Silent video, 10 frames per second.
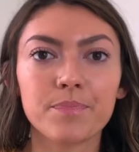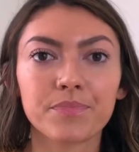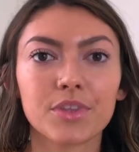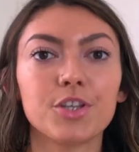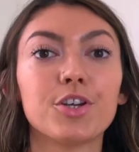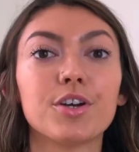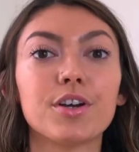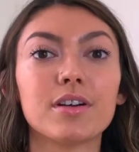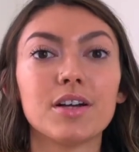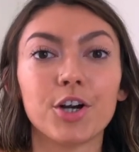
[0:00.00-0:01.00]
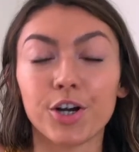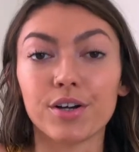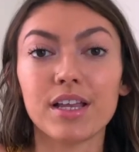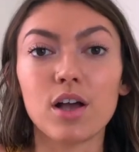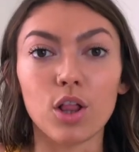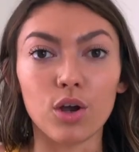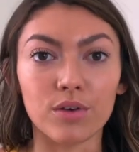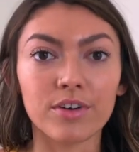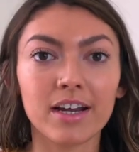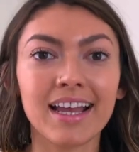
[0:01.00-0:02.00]
you're hurting all
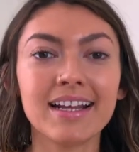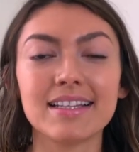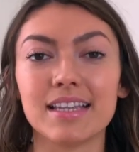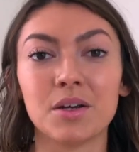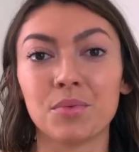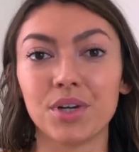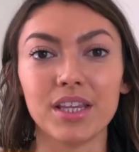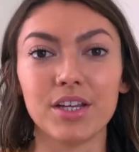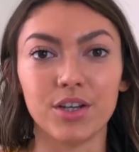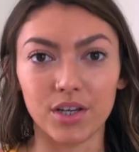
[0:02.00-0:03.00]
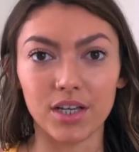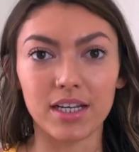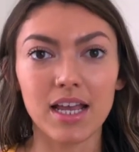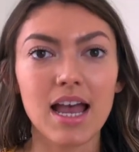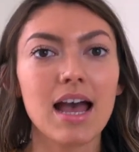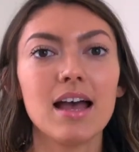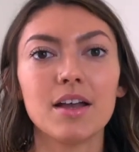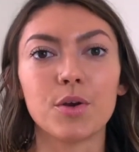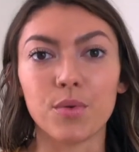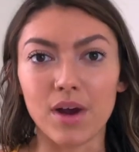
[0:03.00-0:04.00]
over again. It's like a really good
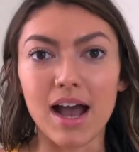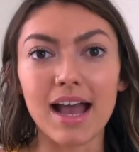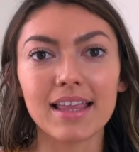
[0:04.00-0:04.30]
cry.